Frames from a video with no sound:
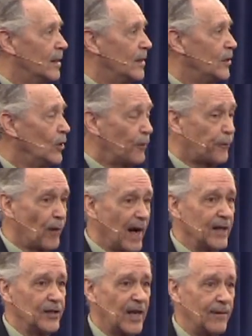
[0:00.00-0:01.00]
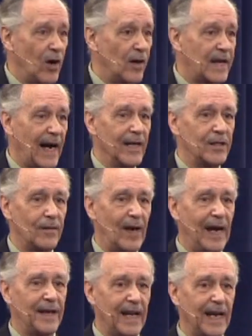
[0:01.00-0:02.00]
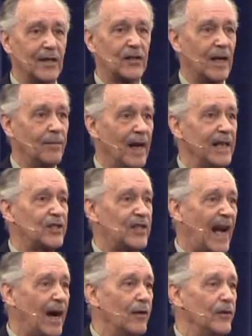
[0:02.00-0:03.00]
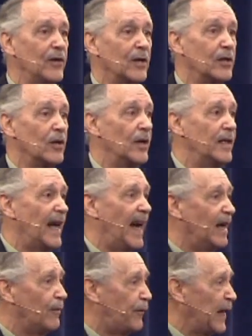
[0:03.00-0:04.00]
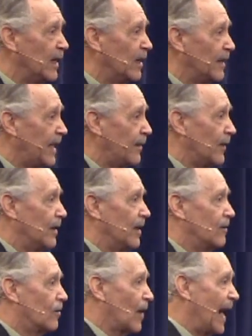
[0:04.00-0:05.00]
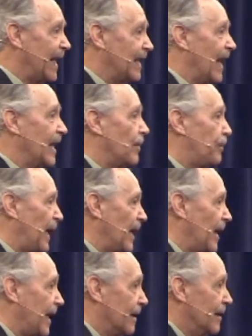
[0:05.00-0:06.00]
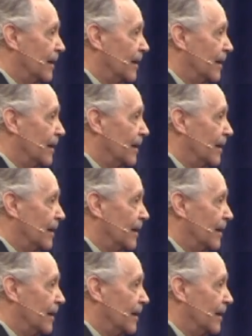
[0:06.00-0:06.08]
Your friends have all kinds of ideas that may sound good and feel even right and appealing.